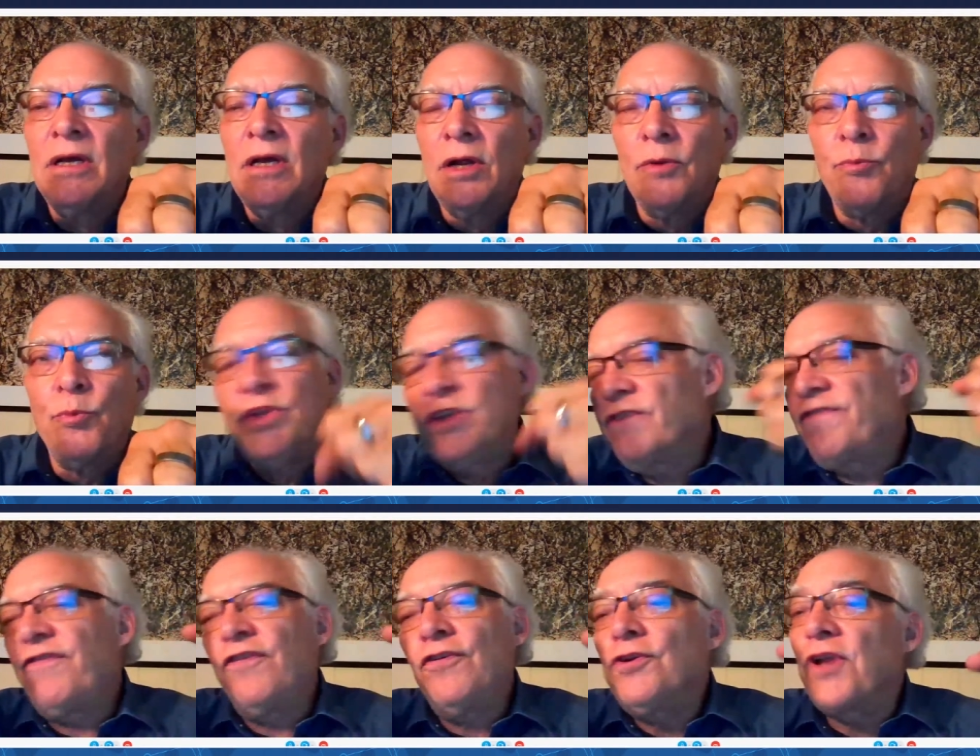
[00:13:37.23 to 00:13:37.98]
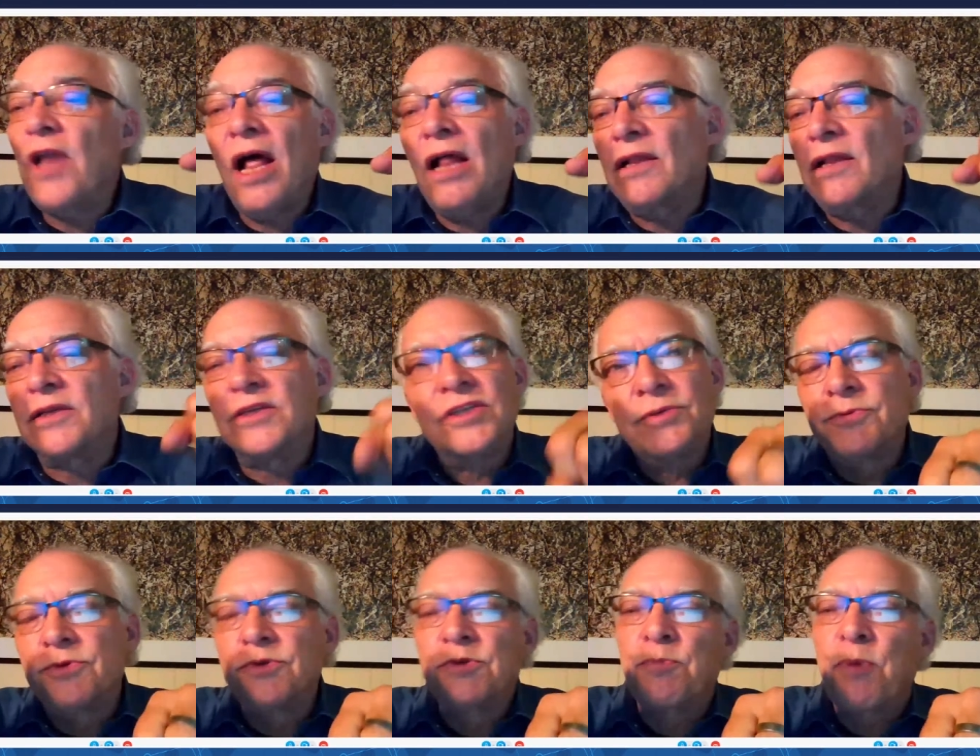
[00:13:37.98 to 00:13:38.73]
With the full knowledge, it
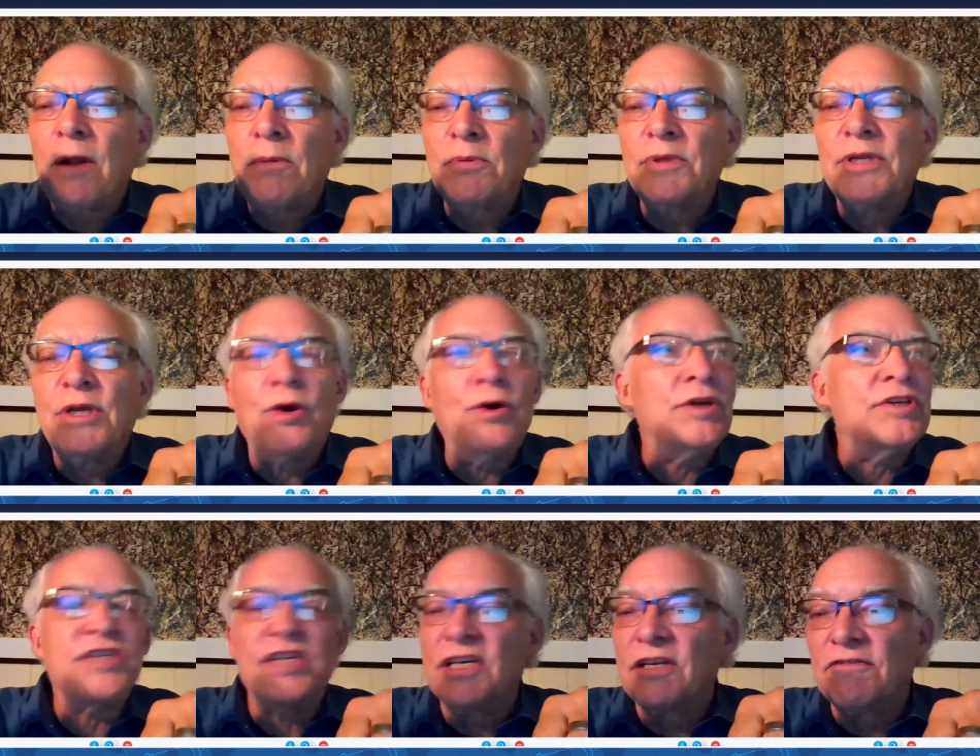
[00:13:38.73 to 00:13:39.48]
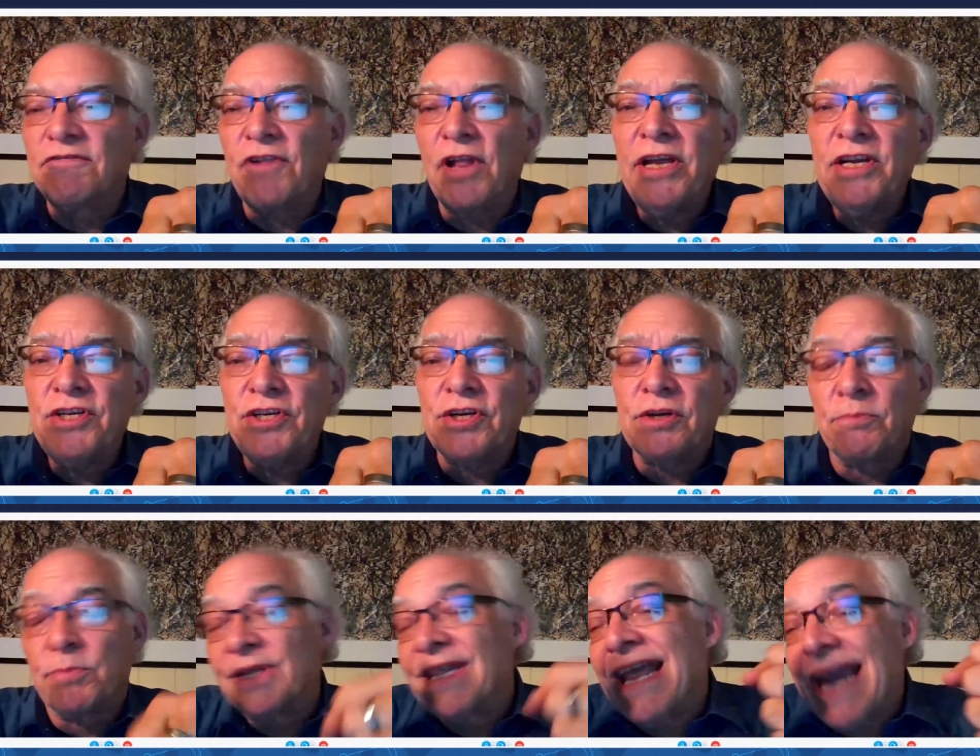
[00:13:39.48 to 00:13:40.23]
was probably causing
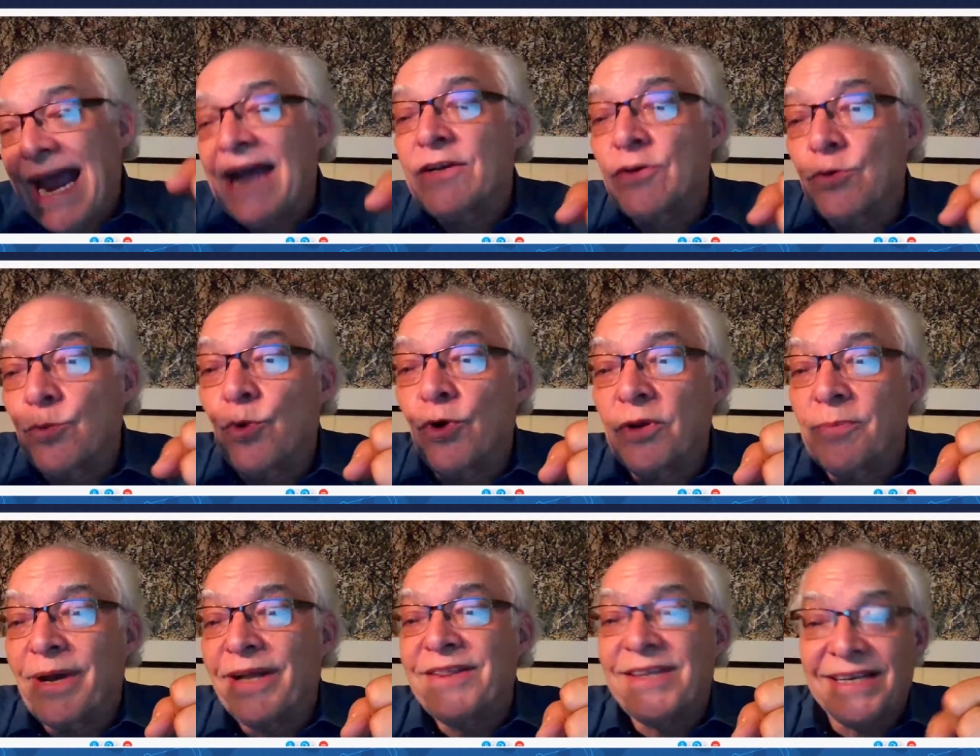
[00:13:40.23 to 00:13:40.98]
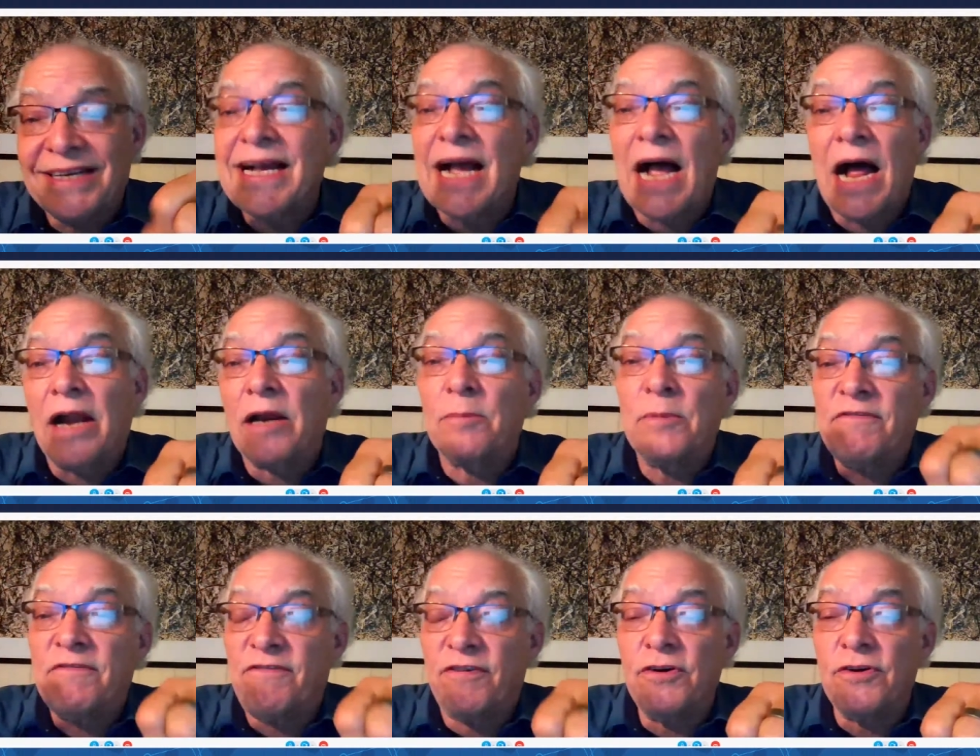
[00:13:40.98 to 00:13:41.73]
inflation, but they had to worry about the
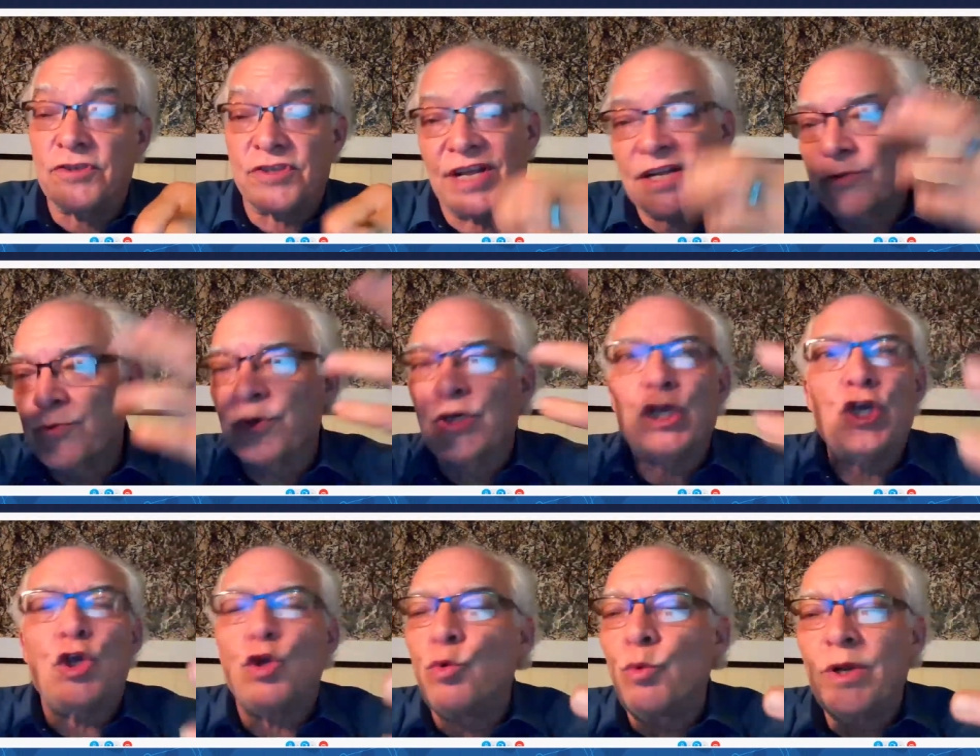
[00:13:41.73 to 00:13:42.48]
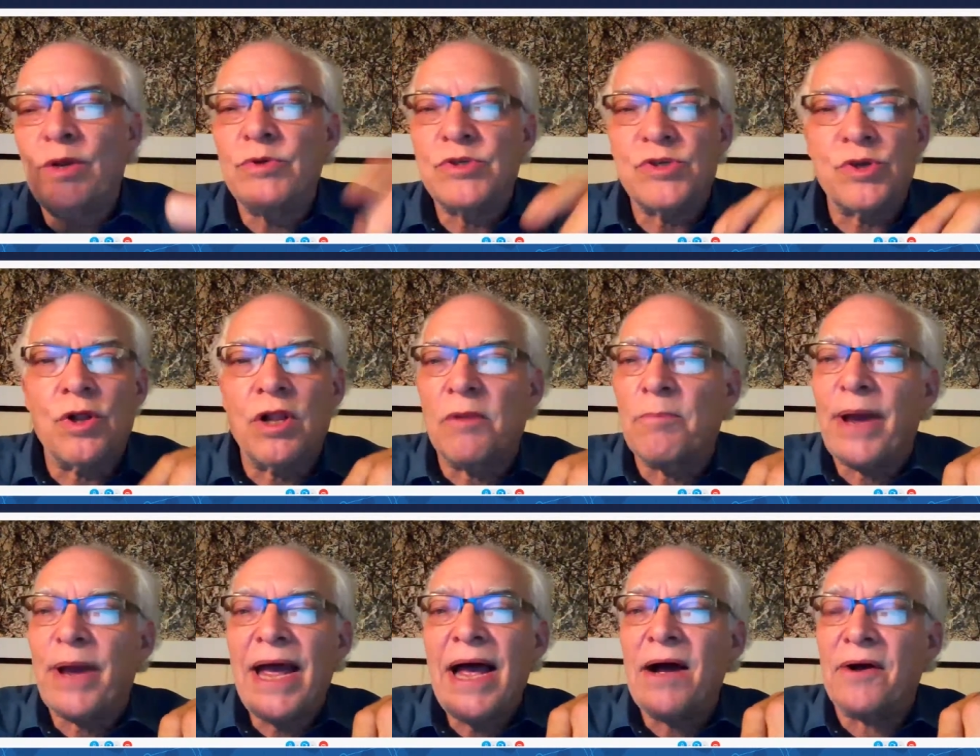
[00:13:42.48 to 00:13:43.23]
economy first. That's what QE was all
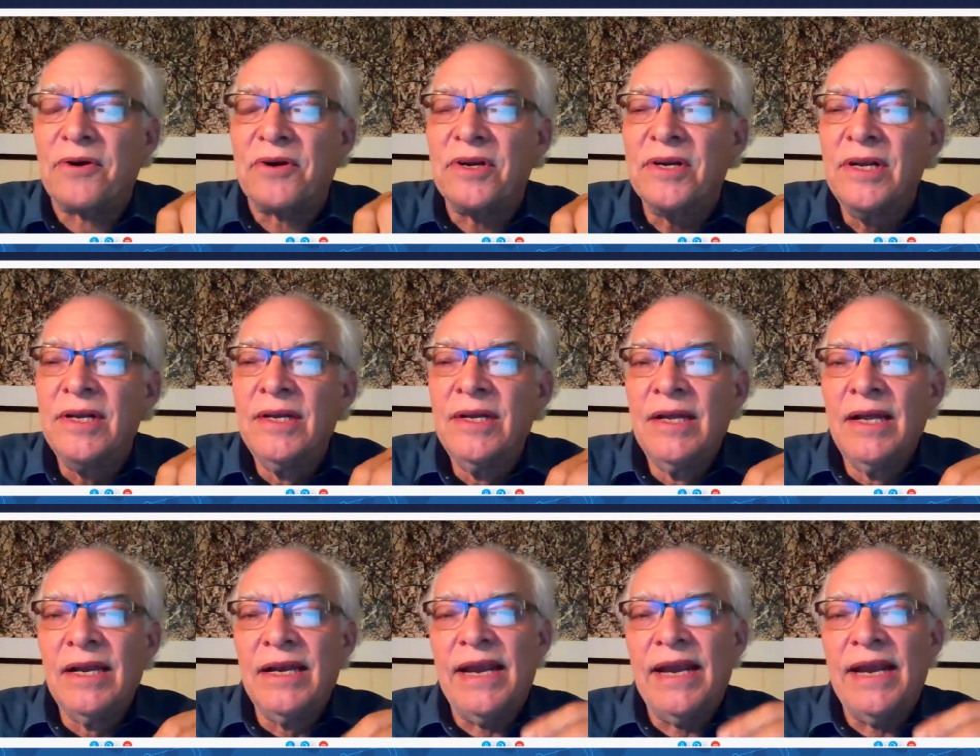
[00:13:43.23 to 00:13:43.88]
about. Right.